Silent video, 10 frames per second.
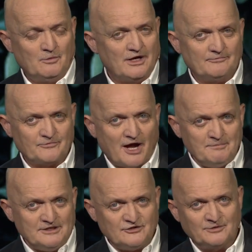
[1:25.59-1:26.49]
Well,
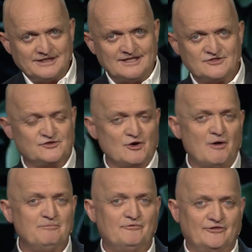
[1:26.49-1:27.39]
I've been doing this
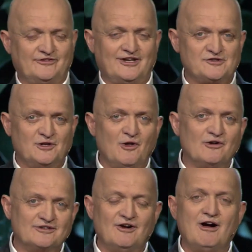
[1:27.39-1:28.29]
job for such a
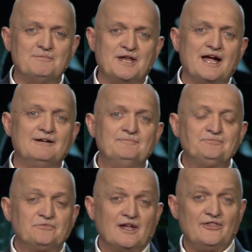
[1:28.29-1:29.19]
long time now
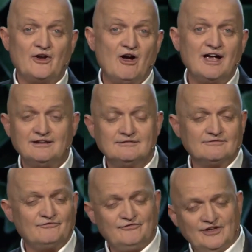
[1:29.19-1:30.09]
that I
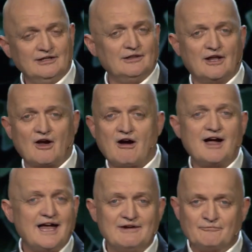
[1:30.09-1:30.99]
feel that
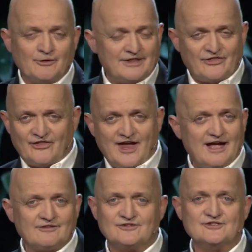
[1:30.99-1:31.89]
I have read
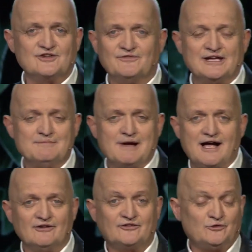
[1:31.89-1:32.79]
thousands of
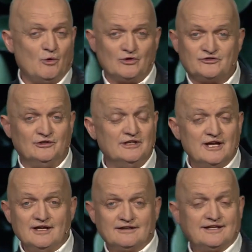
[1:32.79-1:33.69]
emails, talked to
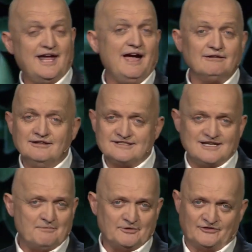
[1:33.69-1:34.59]
countless
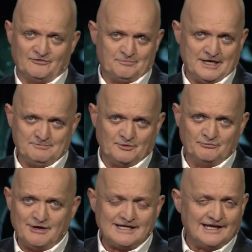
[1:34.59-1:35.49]
numbers of
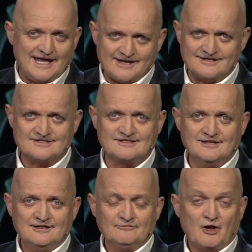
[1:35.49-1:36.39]
people, read letters
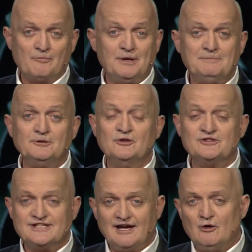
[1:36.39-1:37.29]
of people who
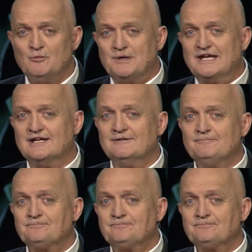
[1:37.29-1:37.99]
tell me